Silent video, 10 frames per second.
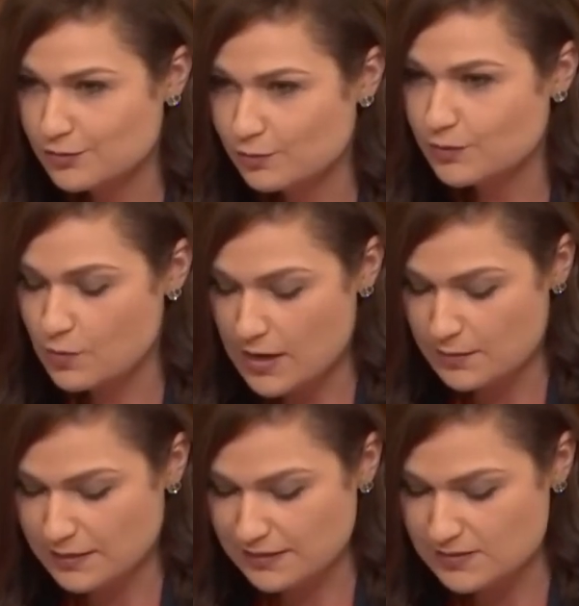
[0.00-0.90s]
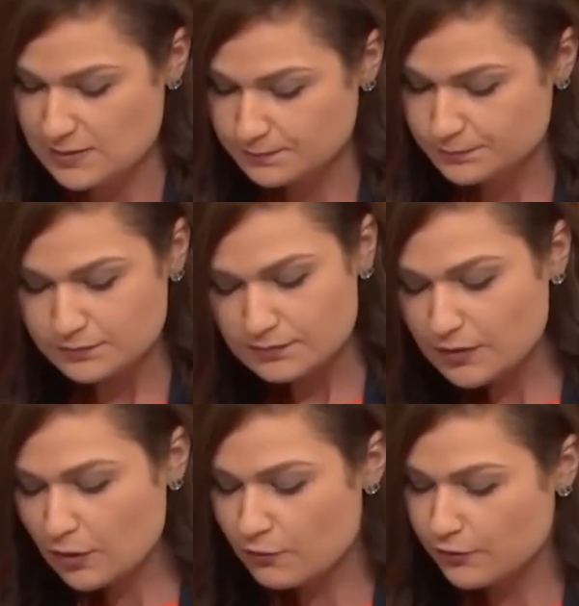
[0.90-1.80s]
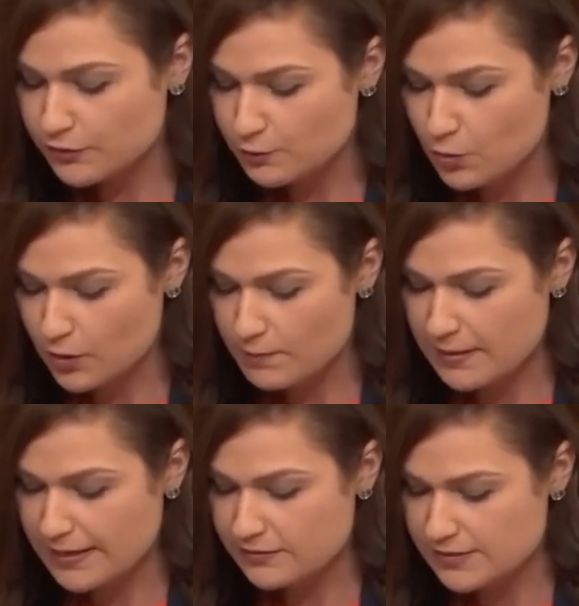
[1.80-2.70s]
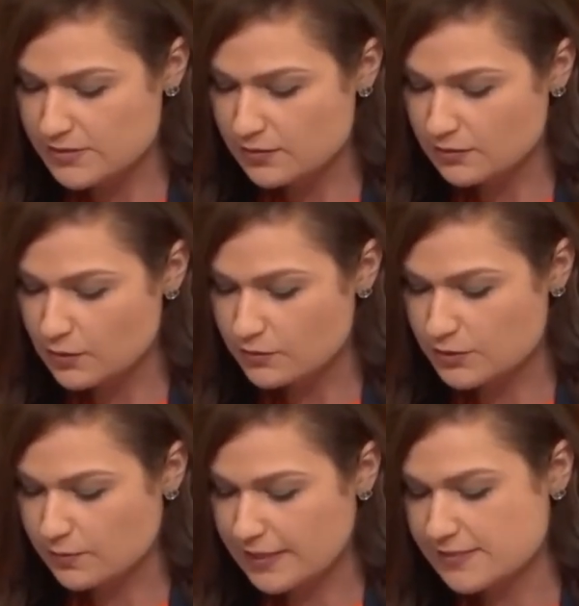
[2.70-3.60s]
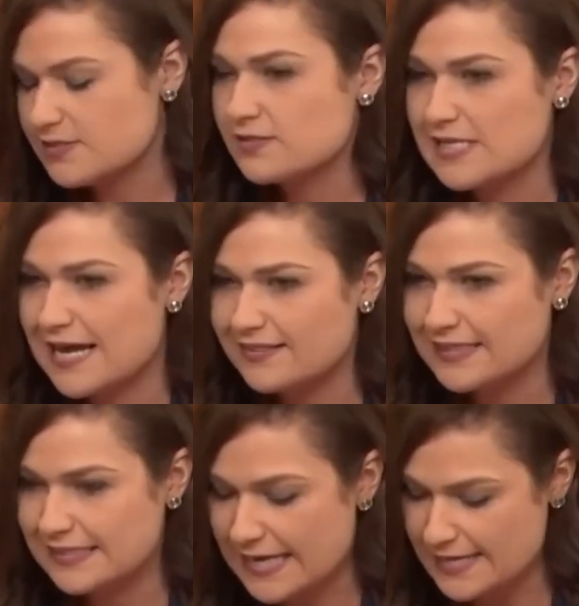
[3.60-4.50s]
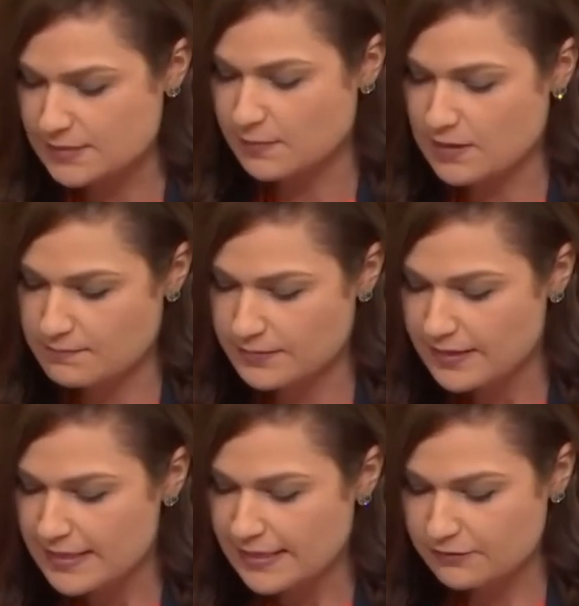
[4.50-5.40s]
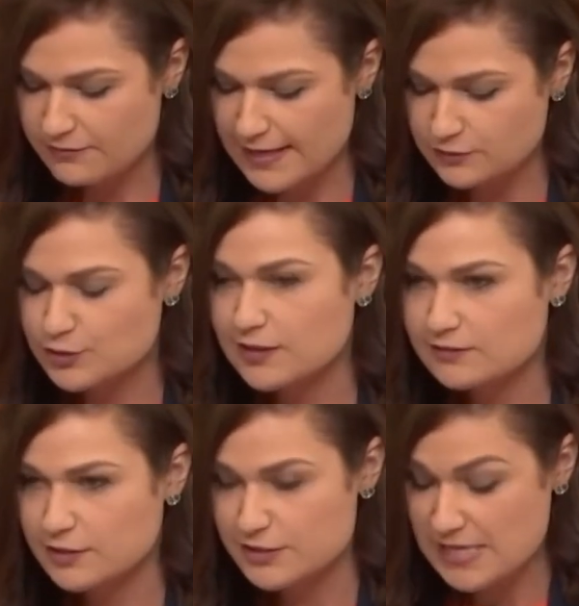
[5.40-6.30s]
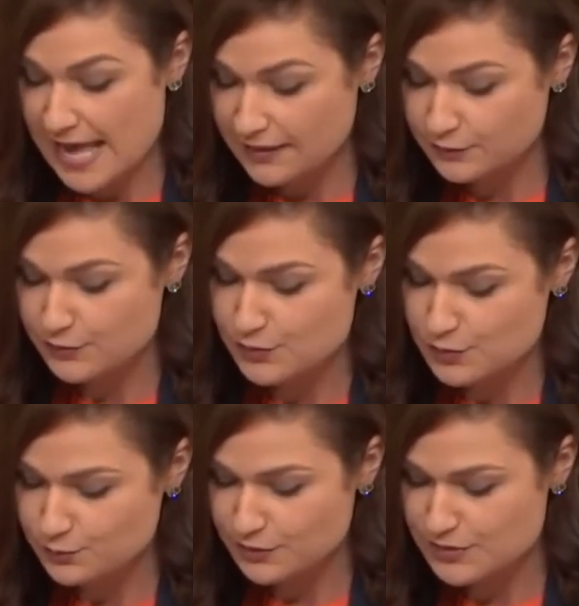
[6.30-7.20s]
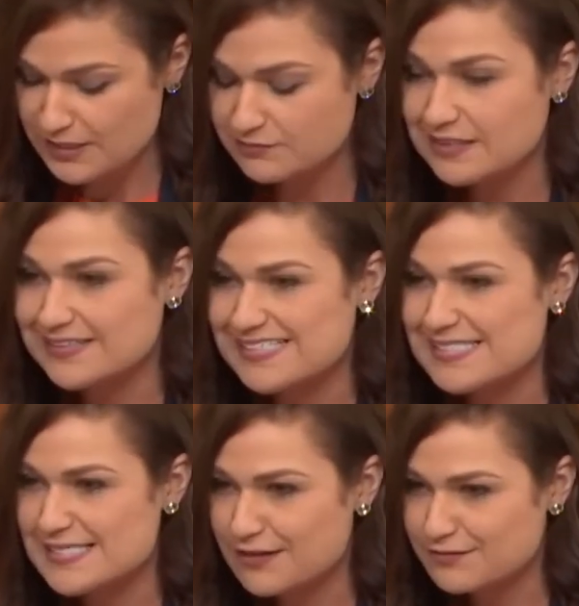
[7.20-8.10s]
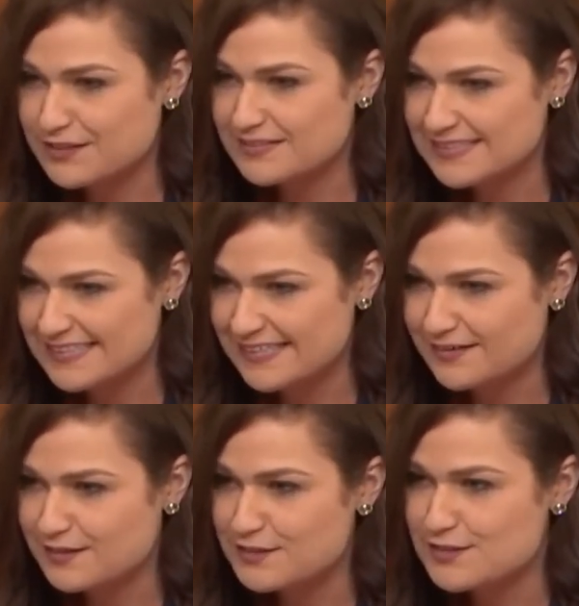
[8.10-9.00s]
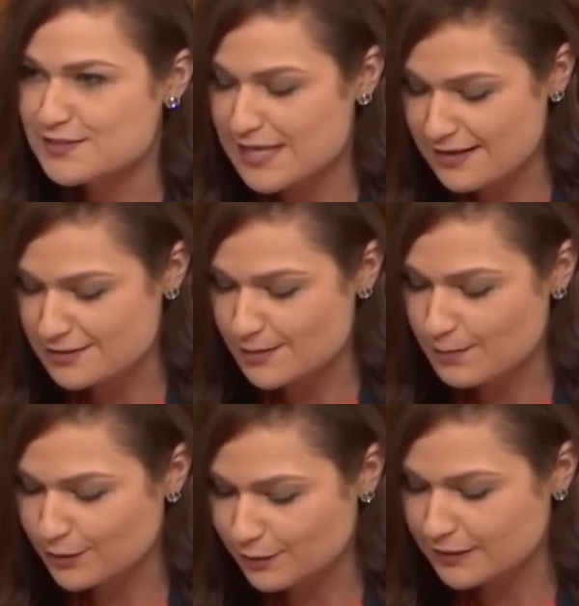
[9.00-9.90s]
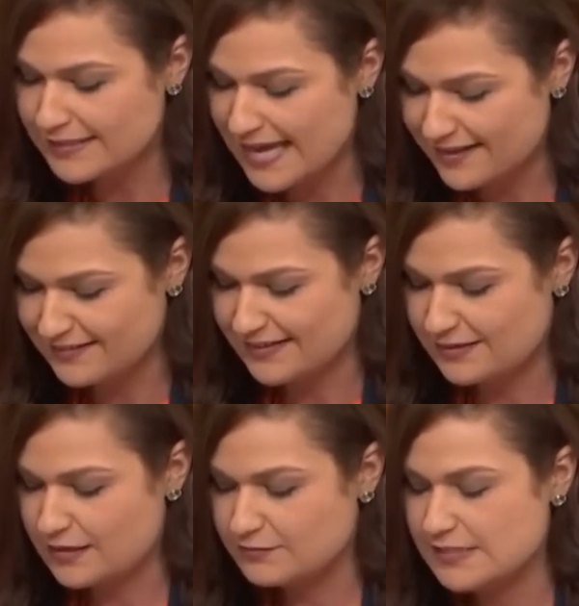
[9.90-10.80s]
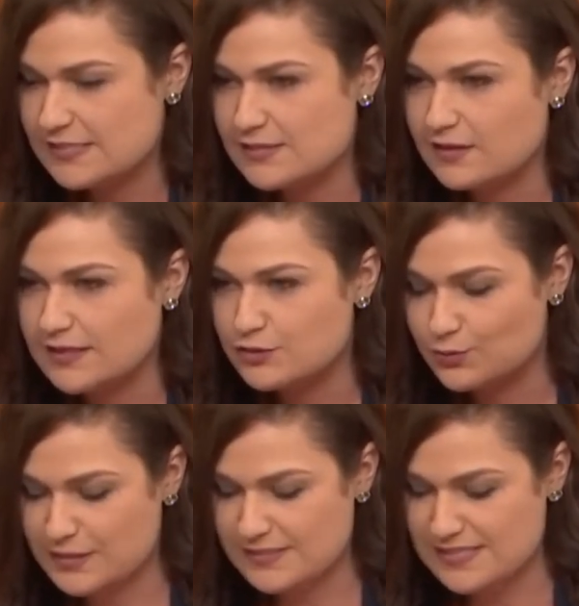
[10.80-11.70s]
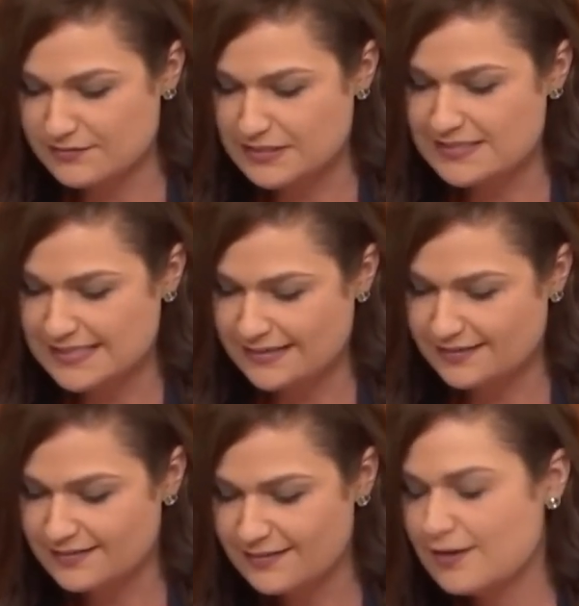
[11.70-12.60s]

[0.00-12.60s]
fuel requirements. Furthermore, biodiesel lowers prices at the gas pump. In fact, truckers and consumers saved at least 17 cents per gallon of diesel in 2017.